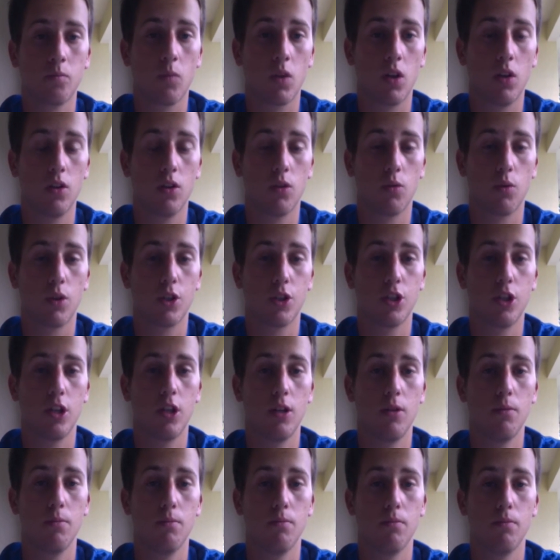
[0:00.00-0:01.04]
the Rush
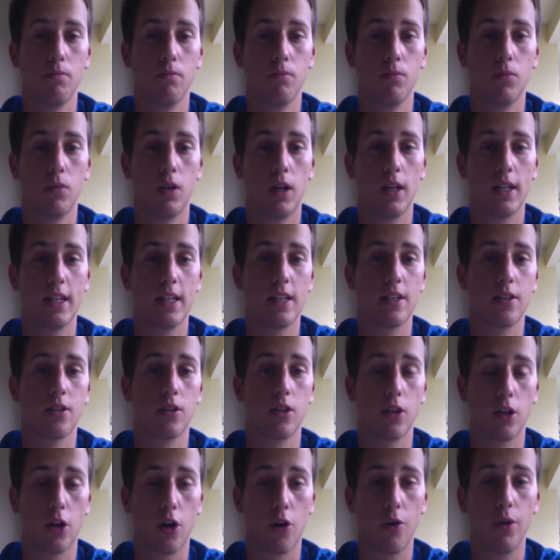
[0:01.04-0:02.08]
Team, I guess
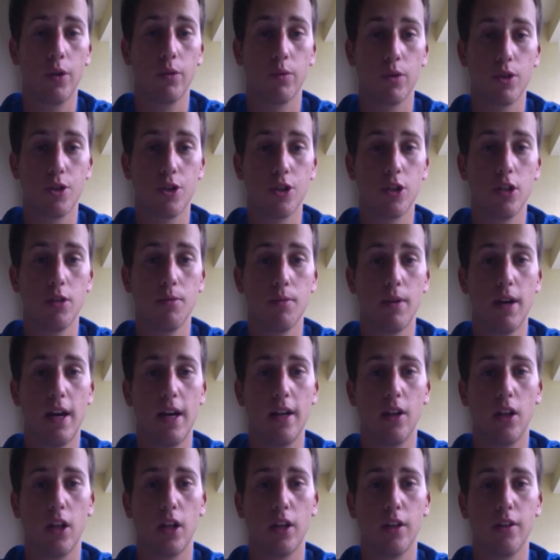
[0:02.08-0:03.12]
the current Rush Team had a
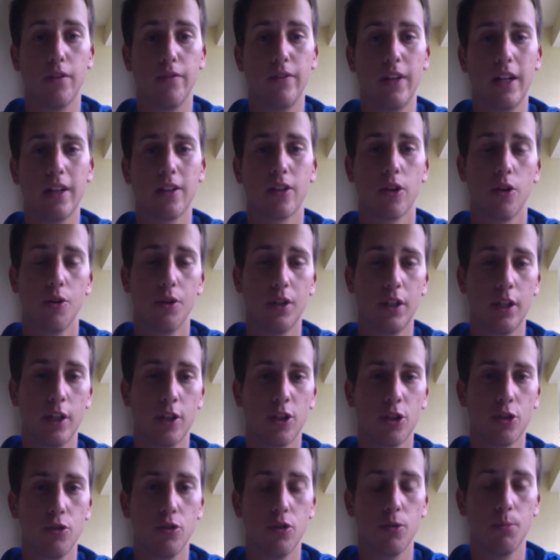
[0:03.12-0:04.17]
lot of, not coding
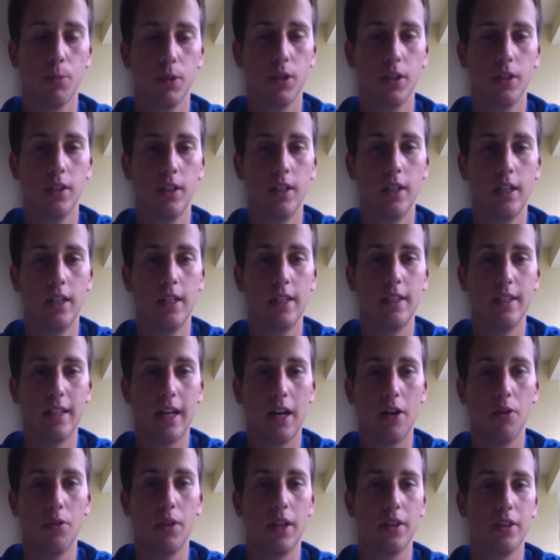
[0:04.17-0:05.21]
issues, but
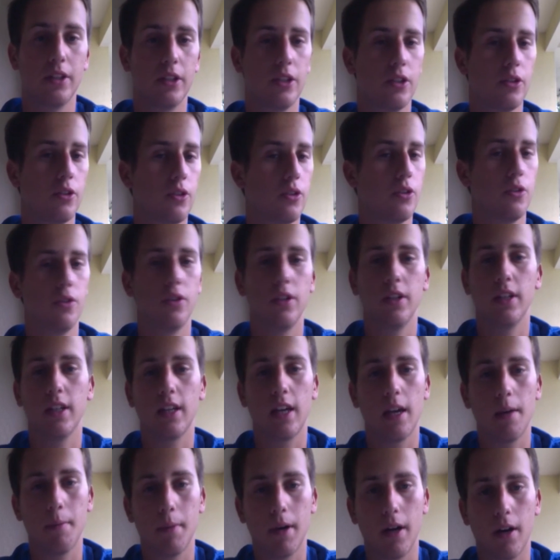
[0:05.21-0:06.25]
now that the new Unity
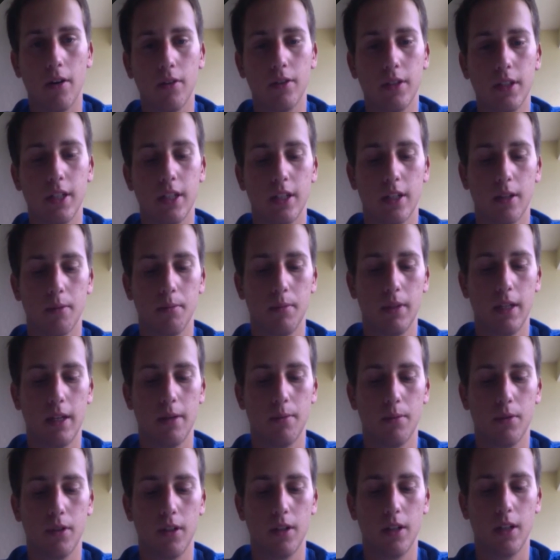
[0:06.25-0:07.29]
came out, people be able
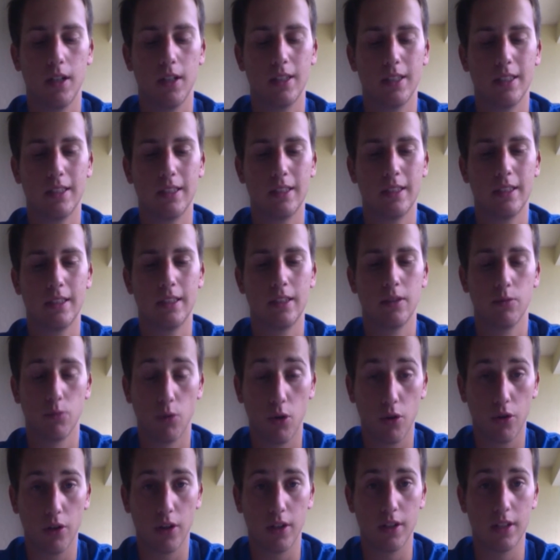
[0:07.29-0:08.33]
to,
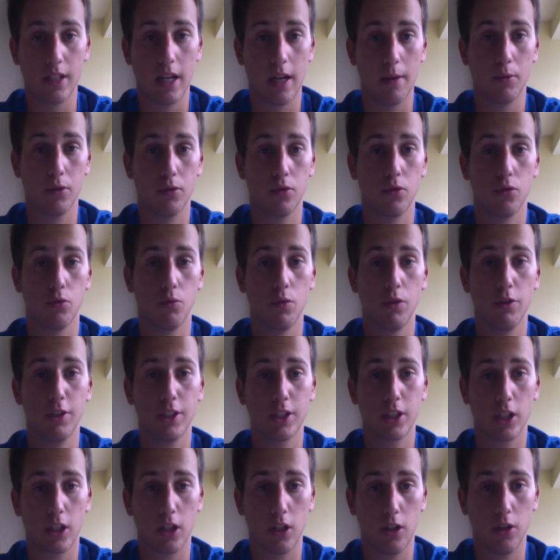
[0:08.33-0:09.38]
Roka is able to rewrite
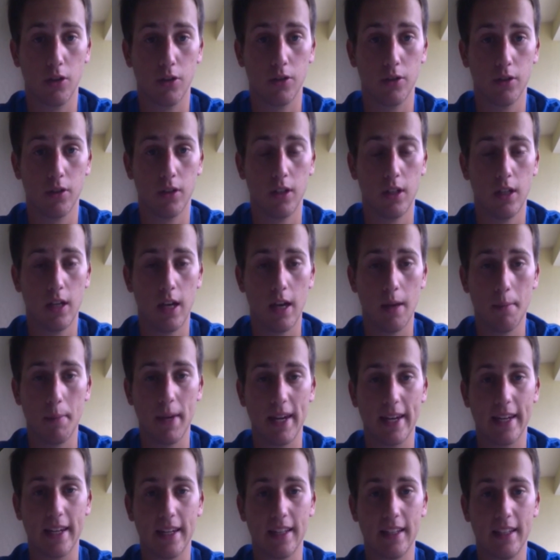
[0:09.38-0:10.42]
the code and
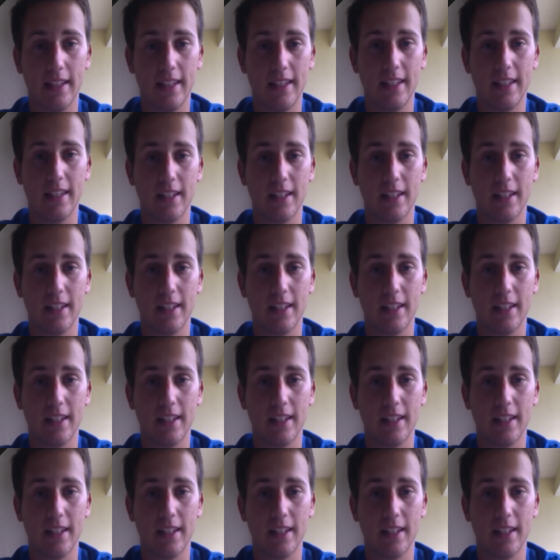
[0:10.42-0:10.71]
make it in